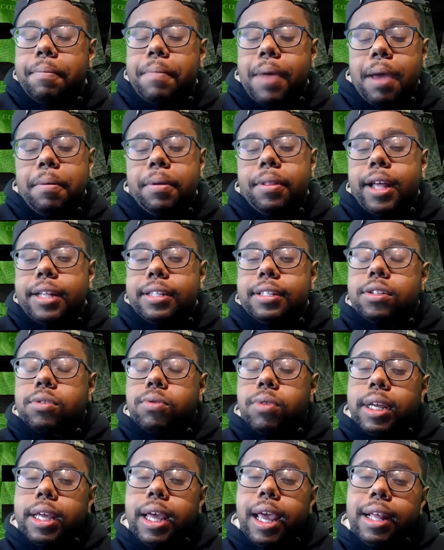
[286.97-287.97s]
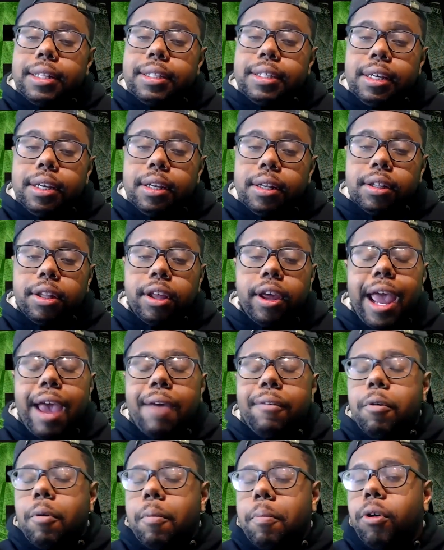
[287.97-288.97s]
Maybe that's the 2018. They
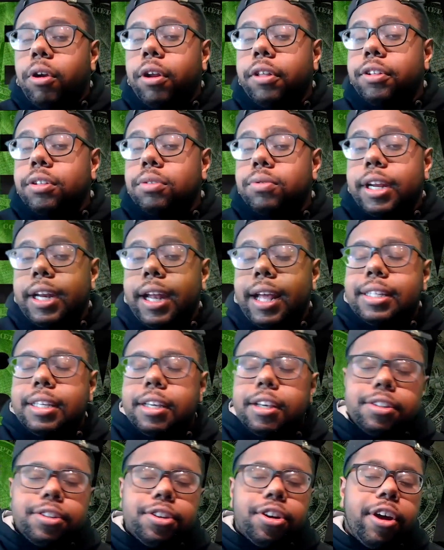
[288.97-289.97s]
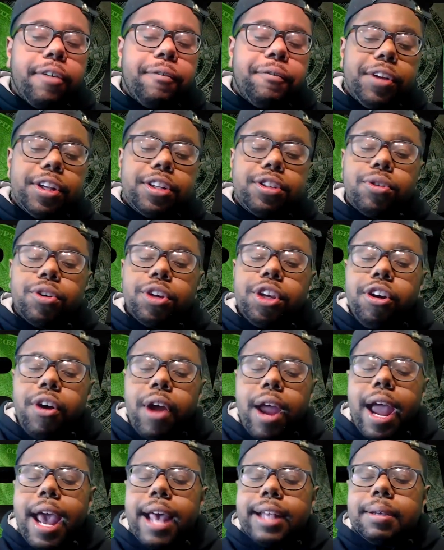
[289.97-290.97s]
haven't reported the 2019 because their fiscal
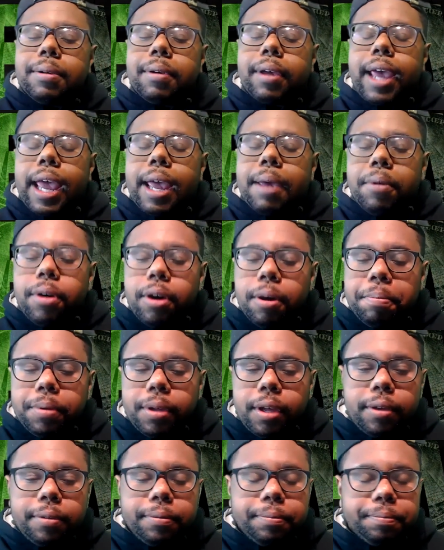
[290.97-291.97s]
year hasn't came up yet.